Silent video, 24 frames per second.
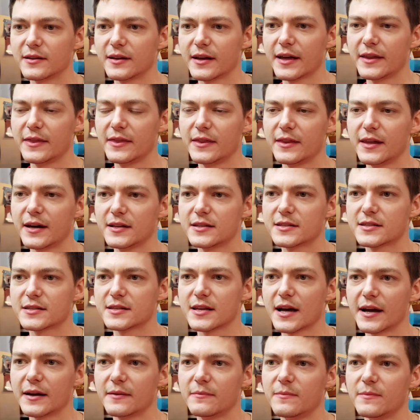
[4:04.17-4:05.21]
And that's,
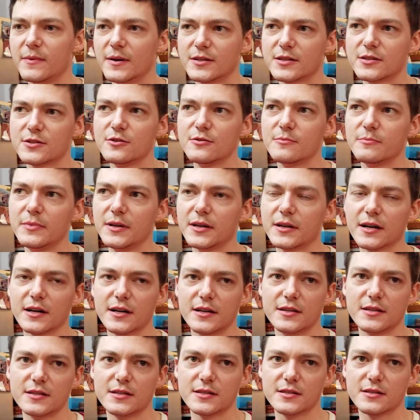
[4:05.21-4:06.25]
I assume,
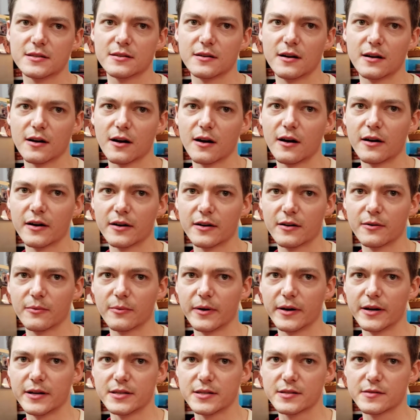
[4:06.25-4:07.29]
because Connor
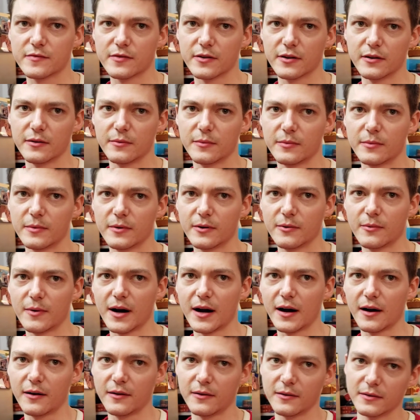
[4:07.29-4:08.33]
was for a
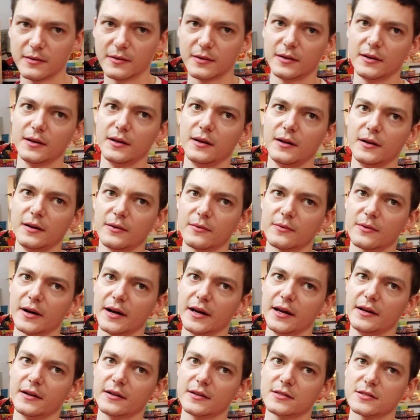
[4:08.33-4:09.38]
while,
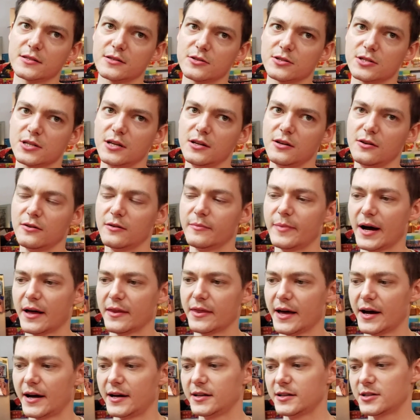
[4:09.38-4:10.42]
right? And so she knew about
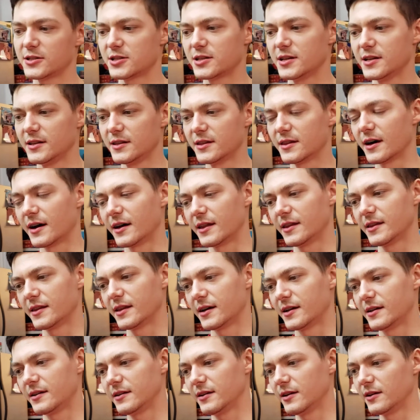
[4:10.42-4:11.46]
that. And she thought
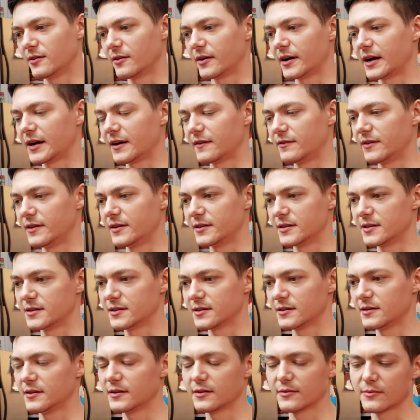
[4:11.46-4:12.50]
that I have
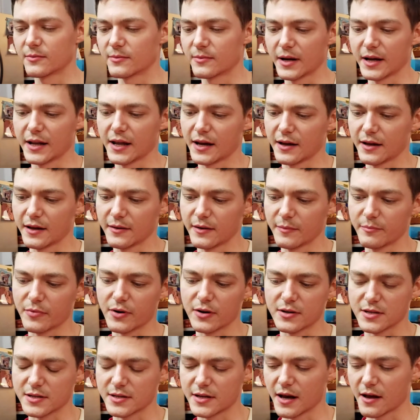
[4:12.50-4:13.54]
the right
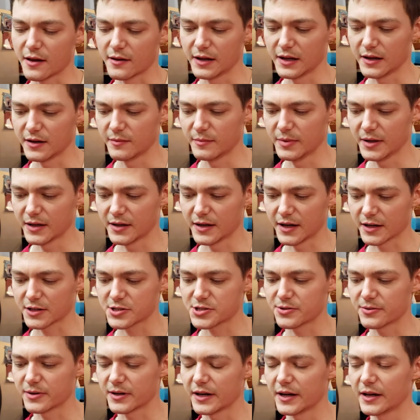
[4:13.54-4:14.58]
personality to be an
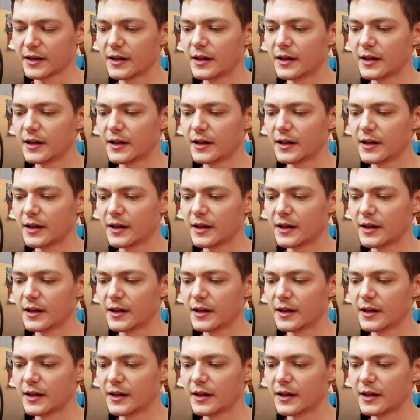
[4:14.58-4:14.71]
actuary,